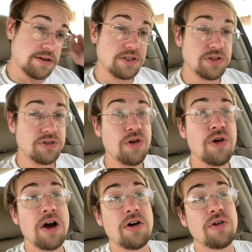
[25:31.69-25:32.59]
Do you know
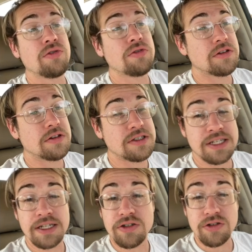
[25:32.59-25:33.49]
how the
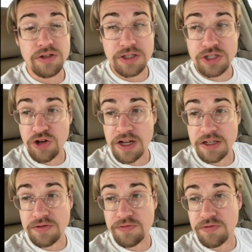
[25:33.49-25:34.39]
signal is
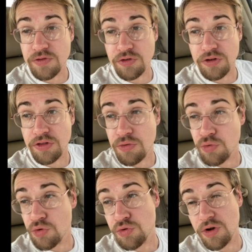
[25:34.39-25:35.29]
transferred
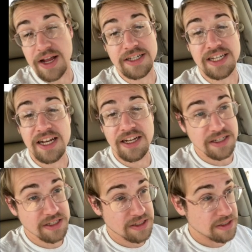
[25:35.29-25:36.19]
through
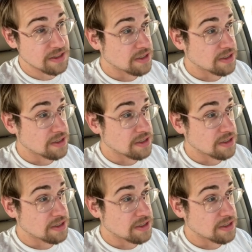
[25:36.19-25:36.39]
antennas?